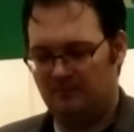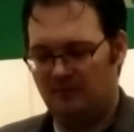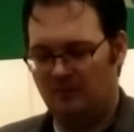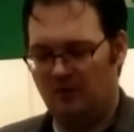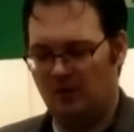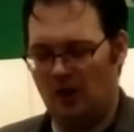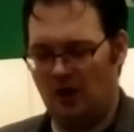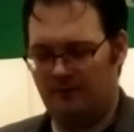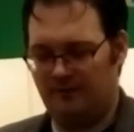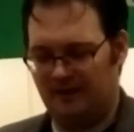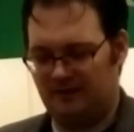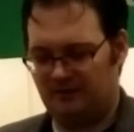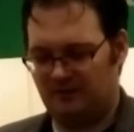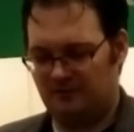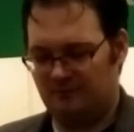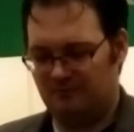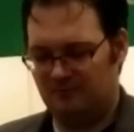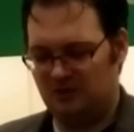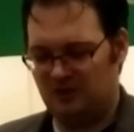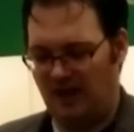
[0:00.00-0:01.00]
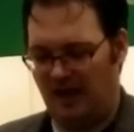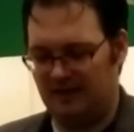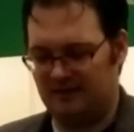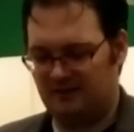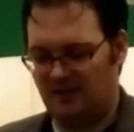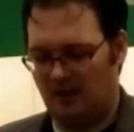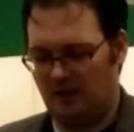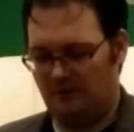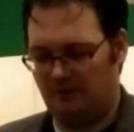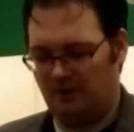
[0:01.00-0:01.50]
"Nervous," Chaz
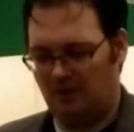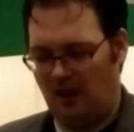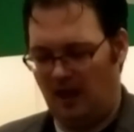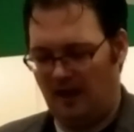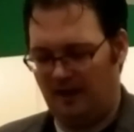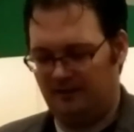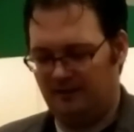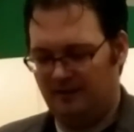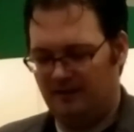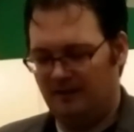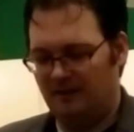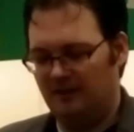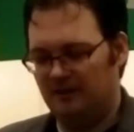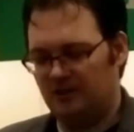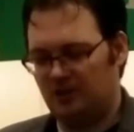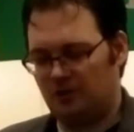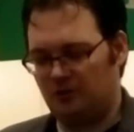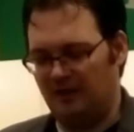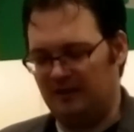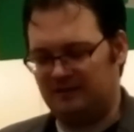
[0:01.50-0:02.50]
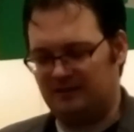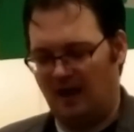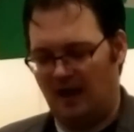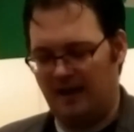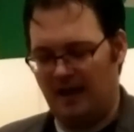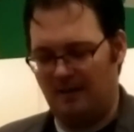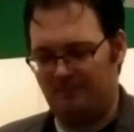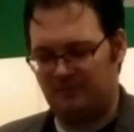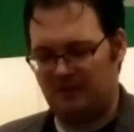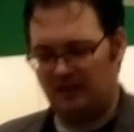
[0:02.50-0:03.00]
said over the line. "Street's gone
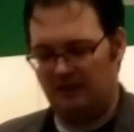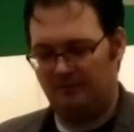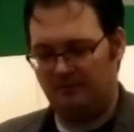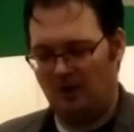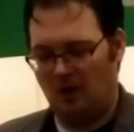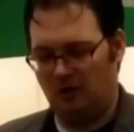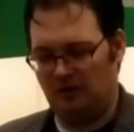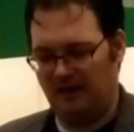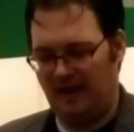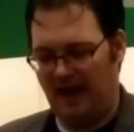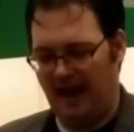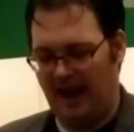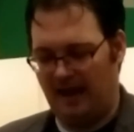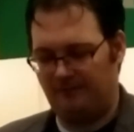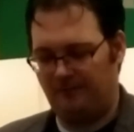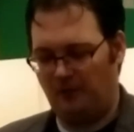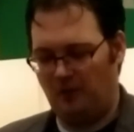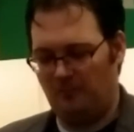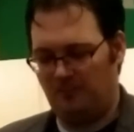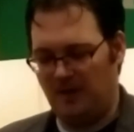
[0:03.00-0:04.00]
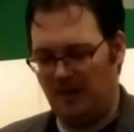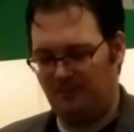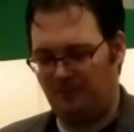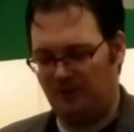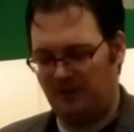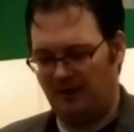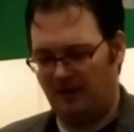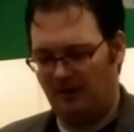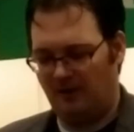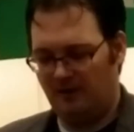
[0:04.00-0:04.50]
empty, only a handful of people
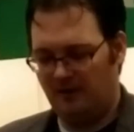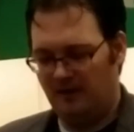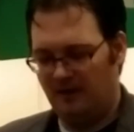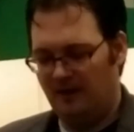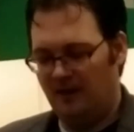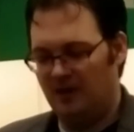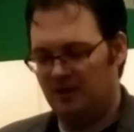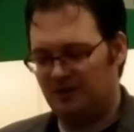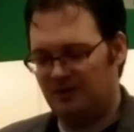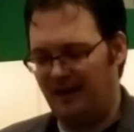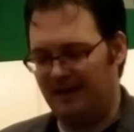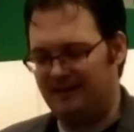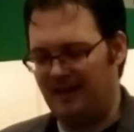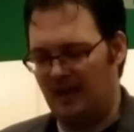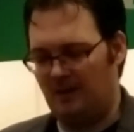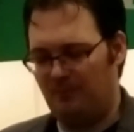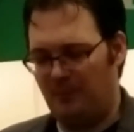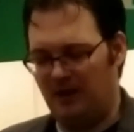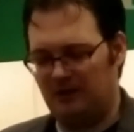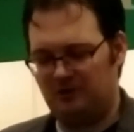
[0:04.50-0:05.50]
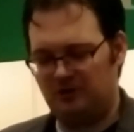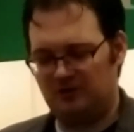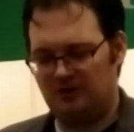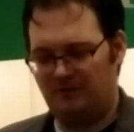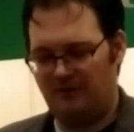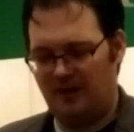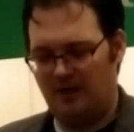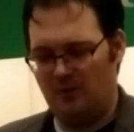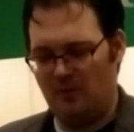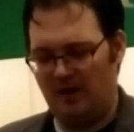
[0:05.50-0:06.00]
here. Should I take pictures
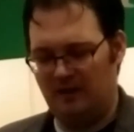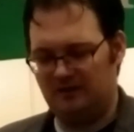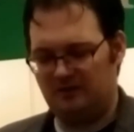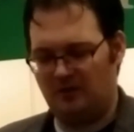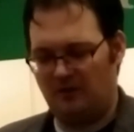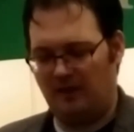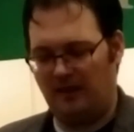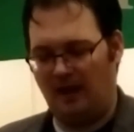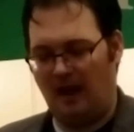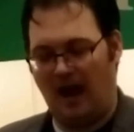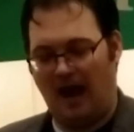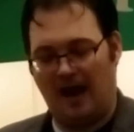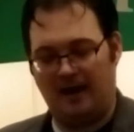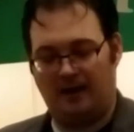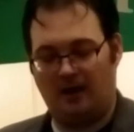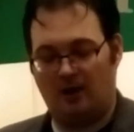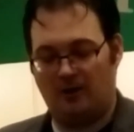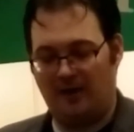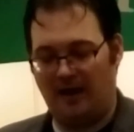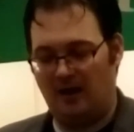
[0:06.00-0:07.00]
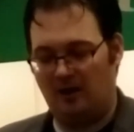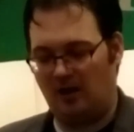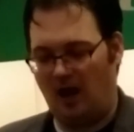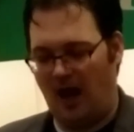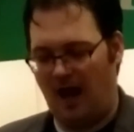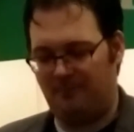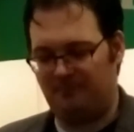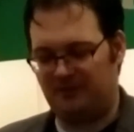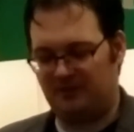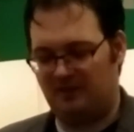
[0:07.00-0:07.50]
of anyone so the IRL
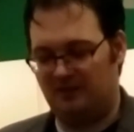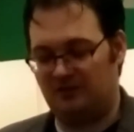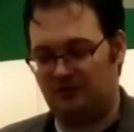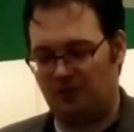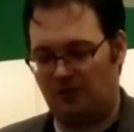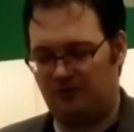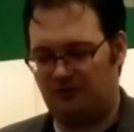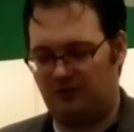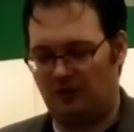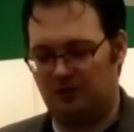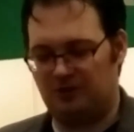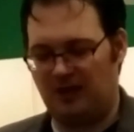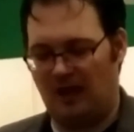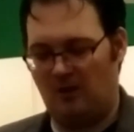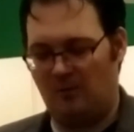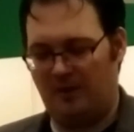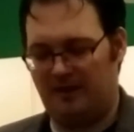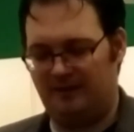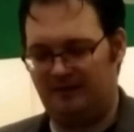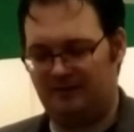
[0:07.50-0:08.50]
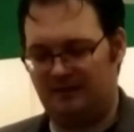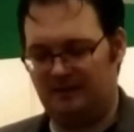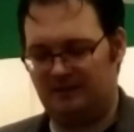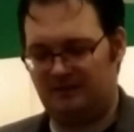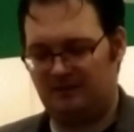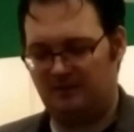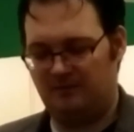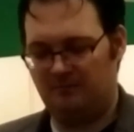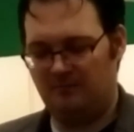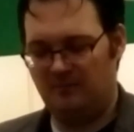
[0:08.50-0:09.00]
cops can search out
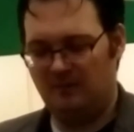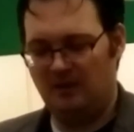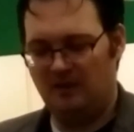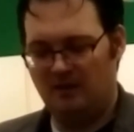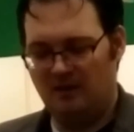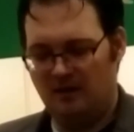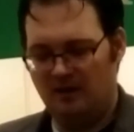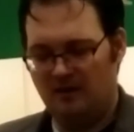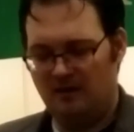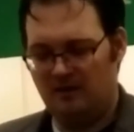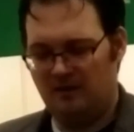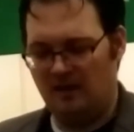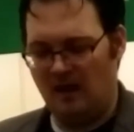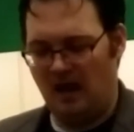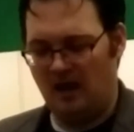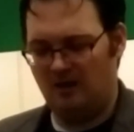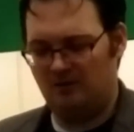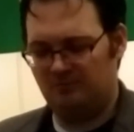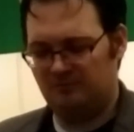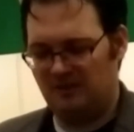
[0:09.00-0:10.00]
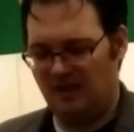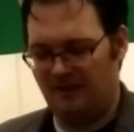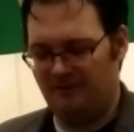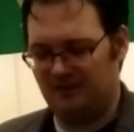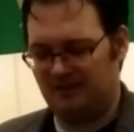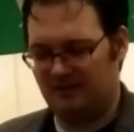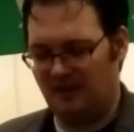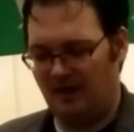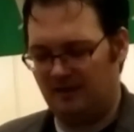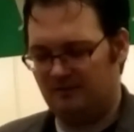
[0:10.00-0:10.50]
witnesses?" "No,"
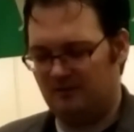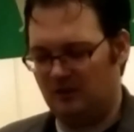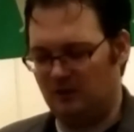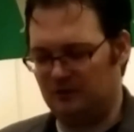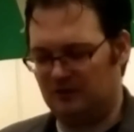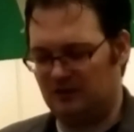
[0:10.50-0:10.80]
Davis said, "too